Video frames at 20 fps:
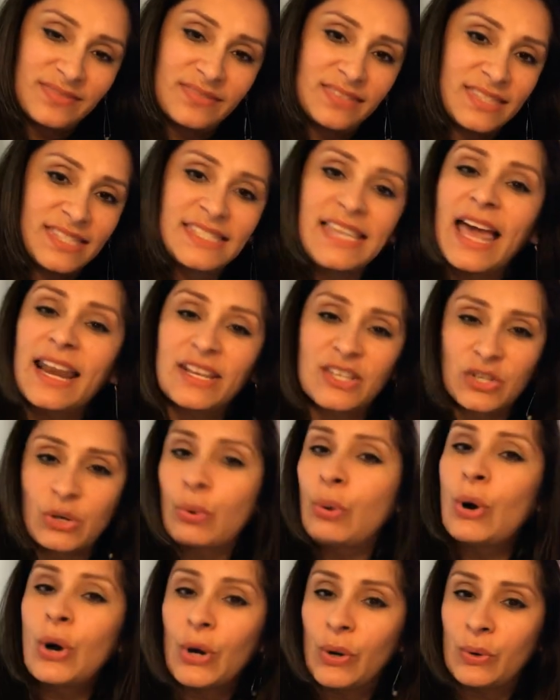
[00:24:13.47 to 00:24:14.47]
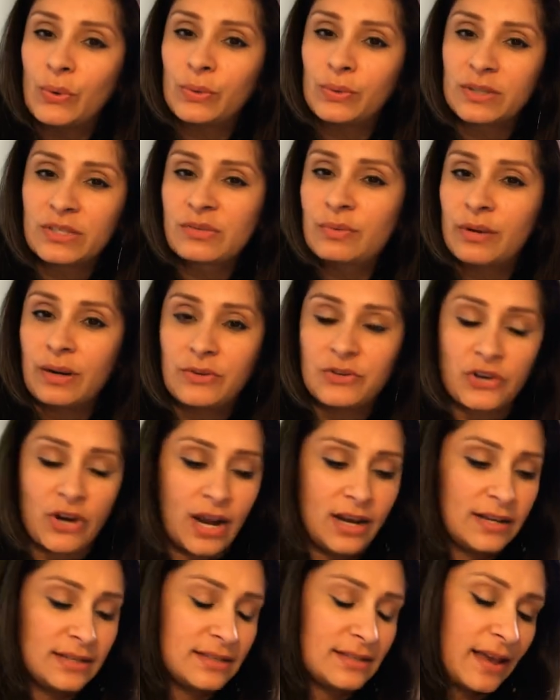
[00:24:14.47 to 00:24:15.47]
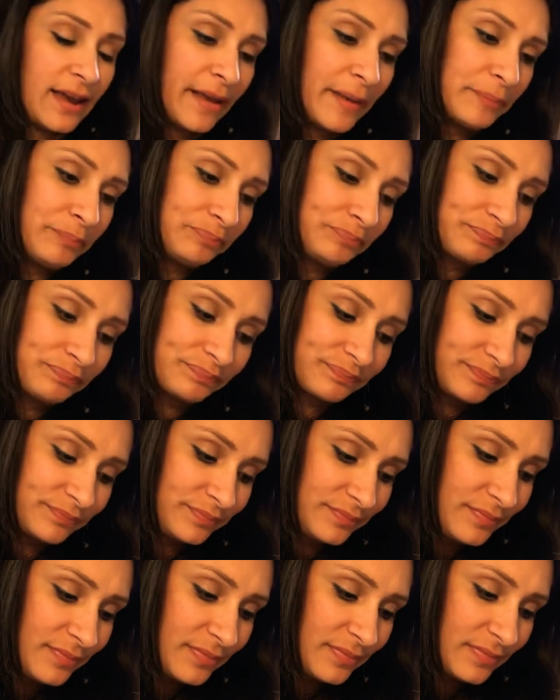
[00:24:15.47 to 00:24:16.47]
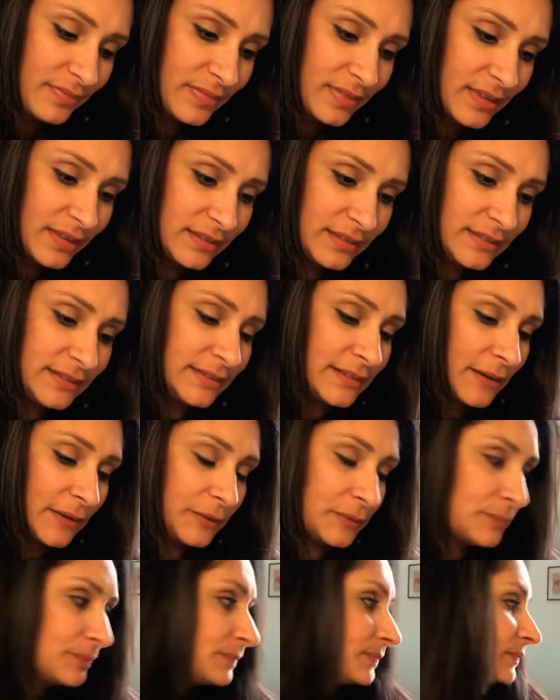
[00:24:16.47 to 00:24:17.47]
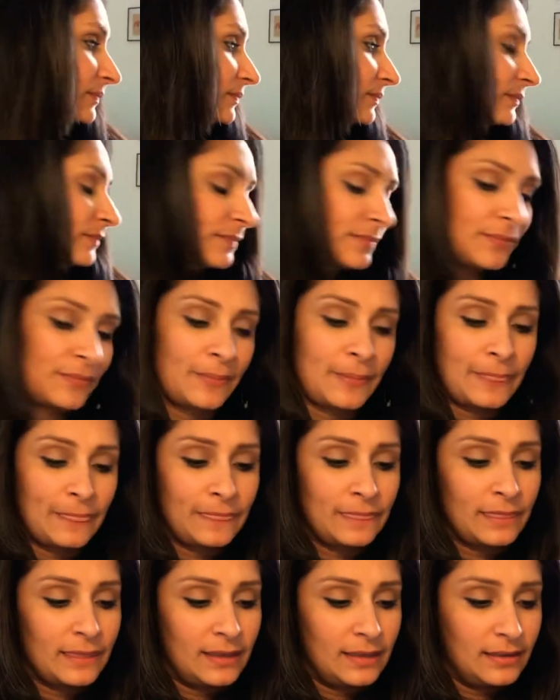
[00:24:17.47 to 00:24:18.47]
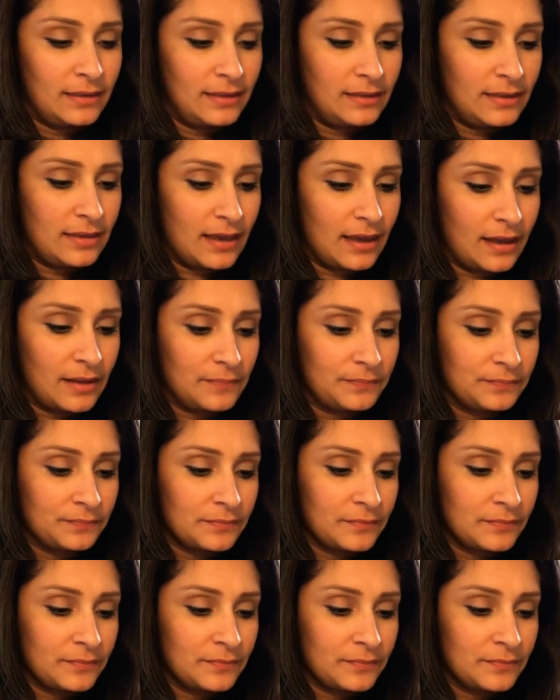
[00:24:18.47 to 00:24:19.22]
status quo is what I'm trying to say. So, yeah.